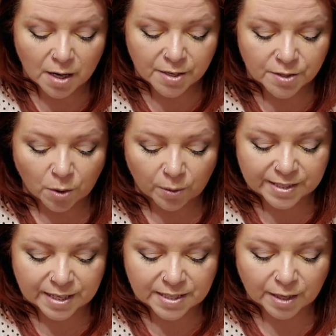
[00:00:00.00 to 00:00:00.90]
So it
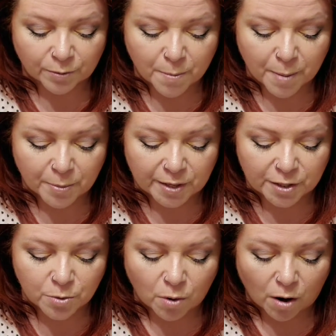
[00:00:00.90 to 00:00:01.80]
says here, remember that
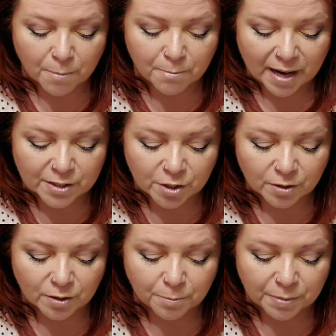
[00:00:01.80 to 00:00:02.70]
you are a
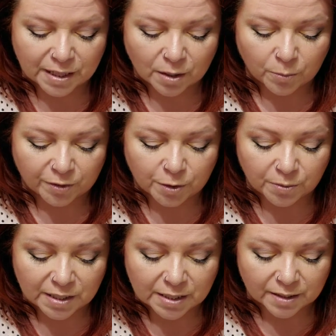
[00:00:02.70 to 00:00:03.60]
magical being with
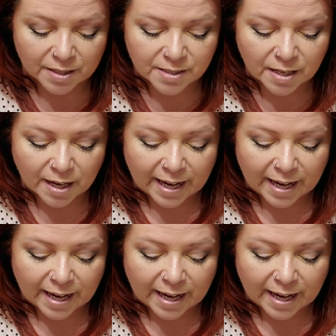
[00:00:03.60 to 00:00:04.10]
uniqueness,